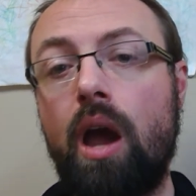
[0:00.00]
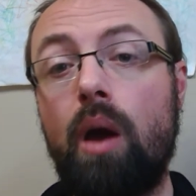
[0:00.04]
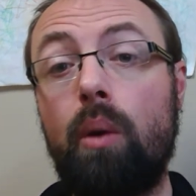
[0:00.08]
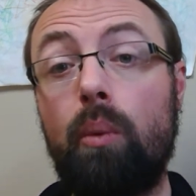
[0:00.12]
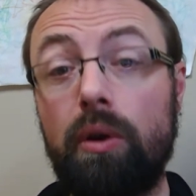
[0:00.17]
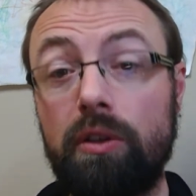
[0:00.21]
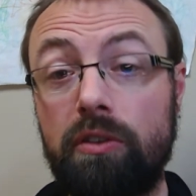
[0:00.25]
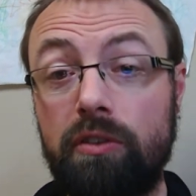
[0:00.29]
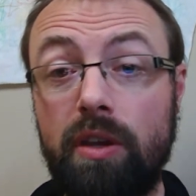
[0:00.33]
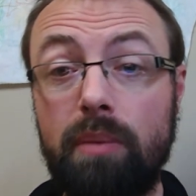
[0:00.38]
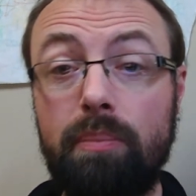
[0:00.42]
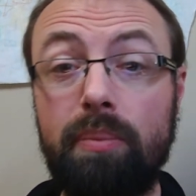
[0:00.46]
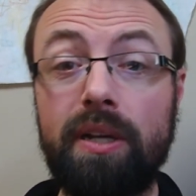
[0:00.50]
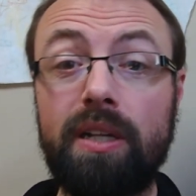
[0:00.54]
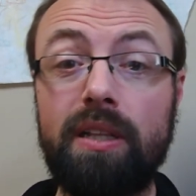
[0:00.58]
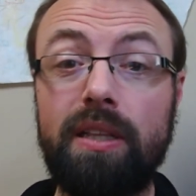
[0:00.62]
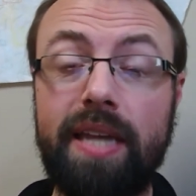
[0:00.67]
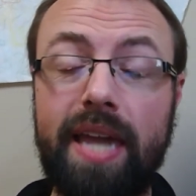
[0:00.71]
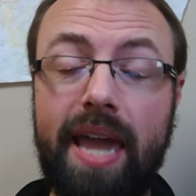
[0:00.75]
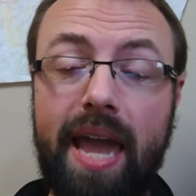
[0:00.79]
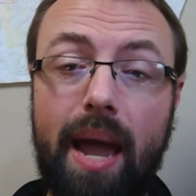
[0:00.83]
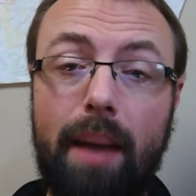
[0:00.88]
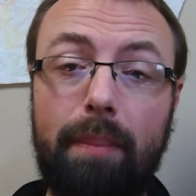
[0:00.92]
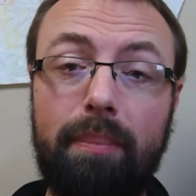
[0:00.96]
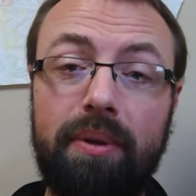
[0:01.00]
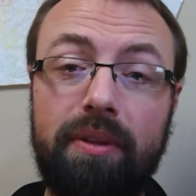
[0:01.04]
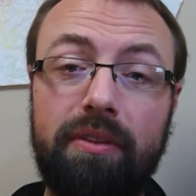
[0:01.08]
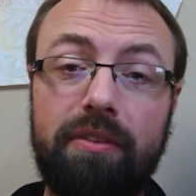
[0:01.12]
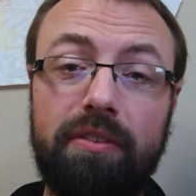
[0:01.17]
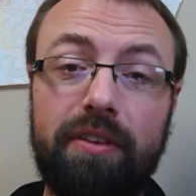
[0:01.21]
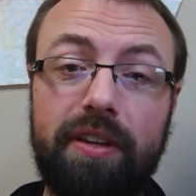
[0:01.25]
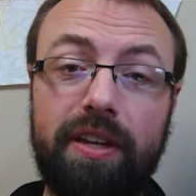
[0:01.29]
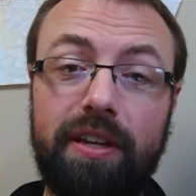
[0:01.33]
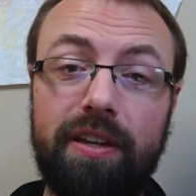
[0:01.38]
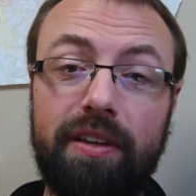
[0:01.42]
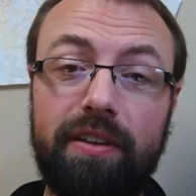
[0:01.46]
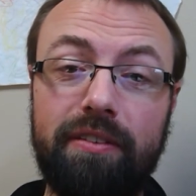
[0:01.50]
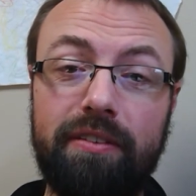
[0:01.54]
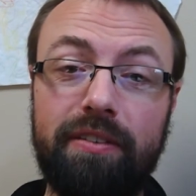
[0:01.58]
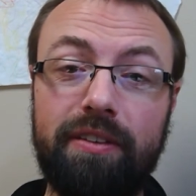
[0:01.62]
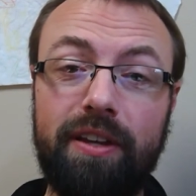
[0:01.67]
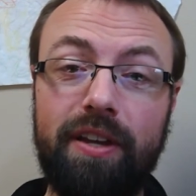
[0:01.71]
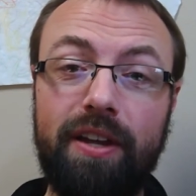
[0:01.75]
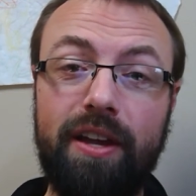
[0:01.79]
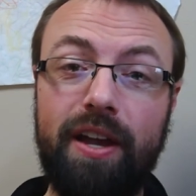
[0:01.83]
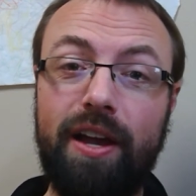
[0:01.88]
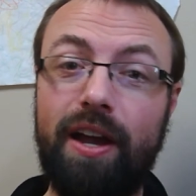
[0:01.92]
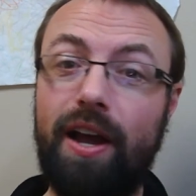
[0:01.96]
what typically happens
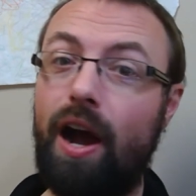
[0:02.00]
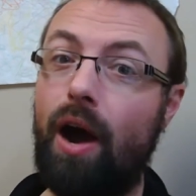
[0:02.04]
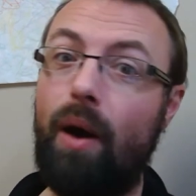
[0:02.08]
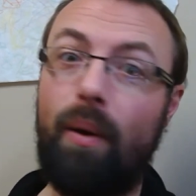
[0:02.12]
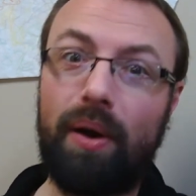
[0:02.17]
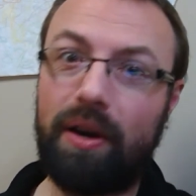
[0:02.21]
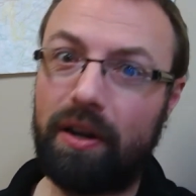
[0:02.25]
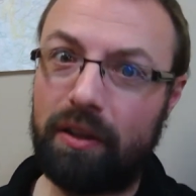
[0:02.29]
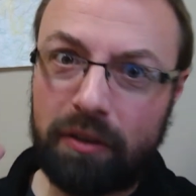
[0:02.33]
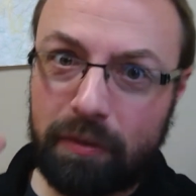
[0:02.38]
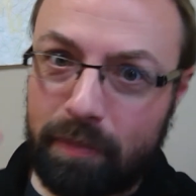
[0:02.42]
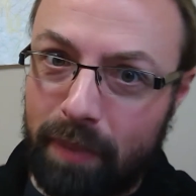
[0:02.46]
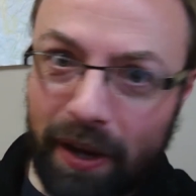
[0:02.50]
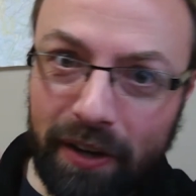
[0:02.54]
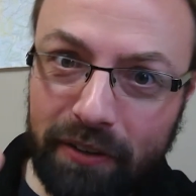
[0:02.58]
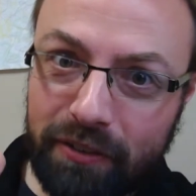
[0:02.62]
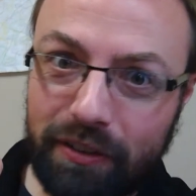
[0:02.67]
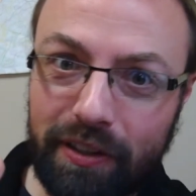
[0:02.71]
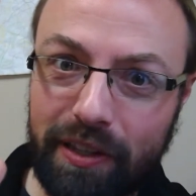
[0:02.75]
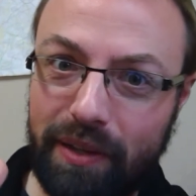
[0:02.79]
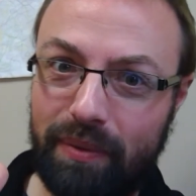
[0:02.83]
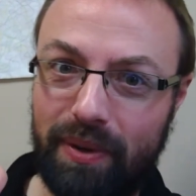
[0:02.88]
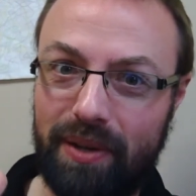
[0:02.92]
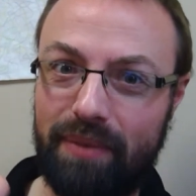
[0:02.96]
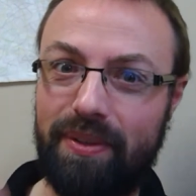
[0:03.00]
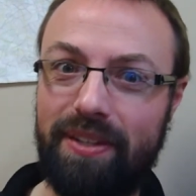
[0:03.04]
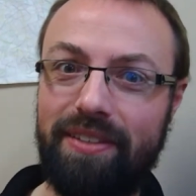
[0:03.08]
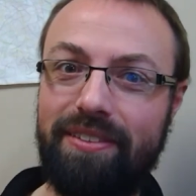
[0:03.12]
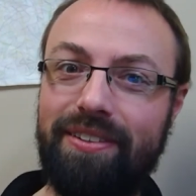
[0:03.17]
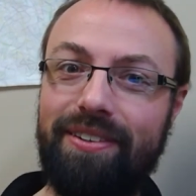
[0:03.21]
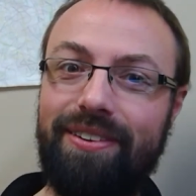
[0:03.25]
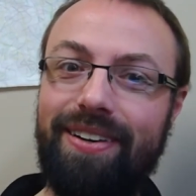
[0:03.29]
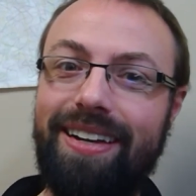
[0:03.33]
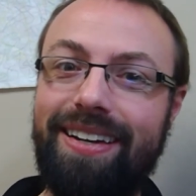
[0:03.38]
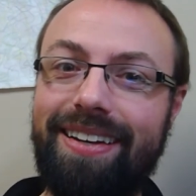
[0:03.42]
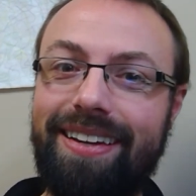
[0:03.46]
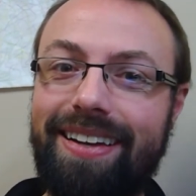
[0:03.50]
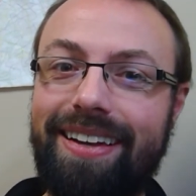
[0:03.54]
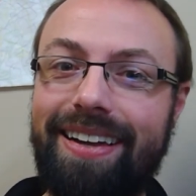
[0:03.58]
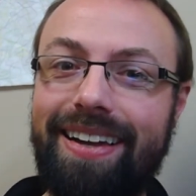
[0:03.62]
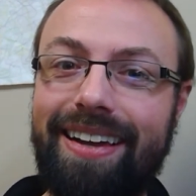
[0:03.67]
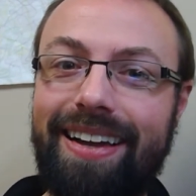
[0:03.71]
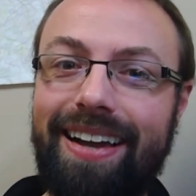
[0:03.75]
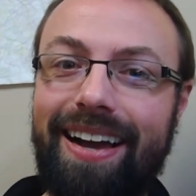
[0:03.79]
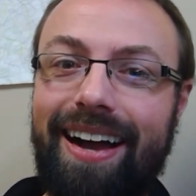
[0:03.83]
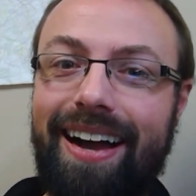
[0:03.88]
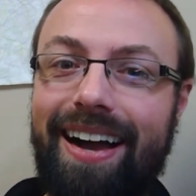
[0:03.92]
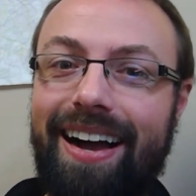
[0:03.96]
is, oh, and especially when we do it
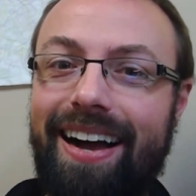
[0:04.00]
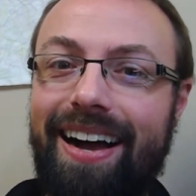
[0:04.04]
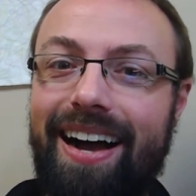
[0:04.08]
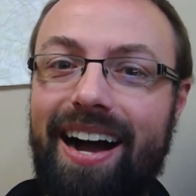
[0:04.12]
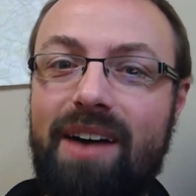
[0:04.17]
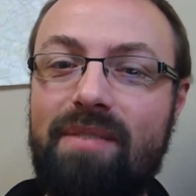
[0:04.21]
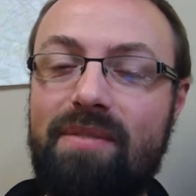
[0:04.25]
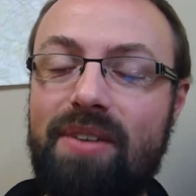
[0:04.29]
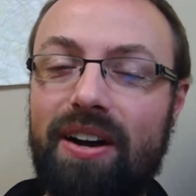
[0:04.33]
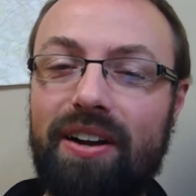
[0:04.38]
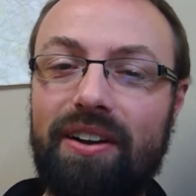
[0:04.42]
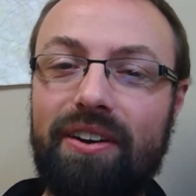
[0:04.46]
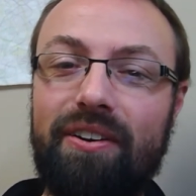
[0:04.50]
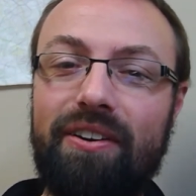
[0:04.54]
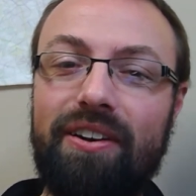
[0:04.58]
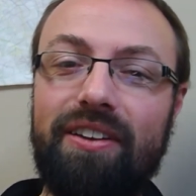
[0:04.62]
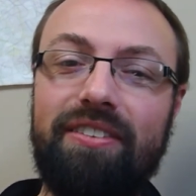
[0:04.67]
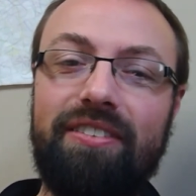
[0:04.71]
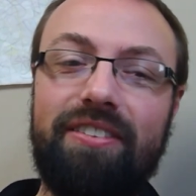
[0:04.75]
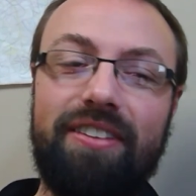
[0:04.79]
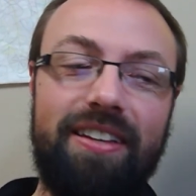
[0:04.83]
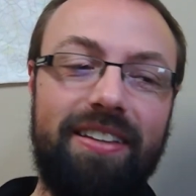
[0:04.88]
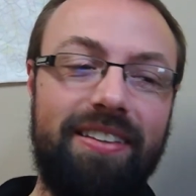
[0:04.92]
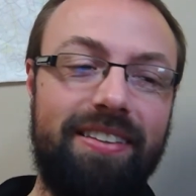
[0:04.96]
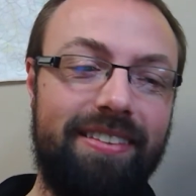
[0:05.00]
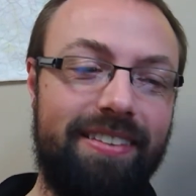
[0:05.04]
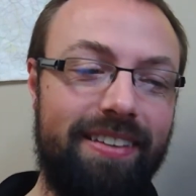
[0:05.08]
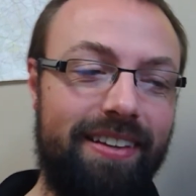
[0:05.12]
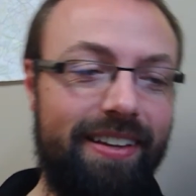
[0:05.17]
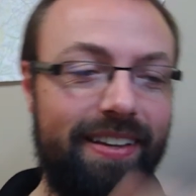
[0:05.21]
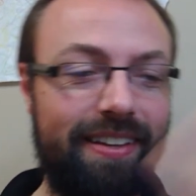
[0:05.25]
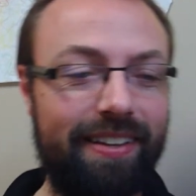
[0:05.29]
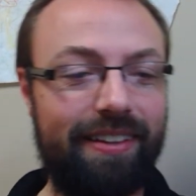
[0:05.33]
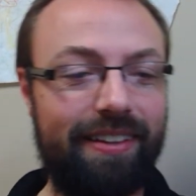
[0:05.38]
among Christians,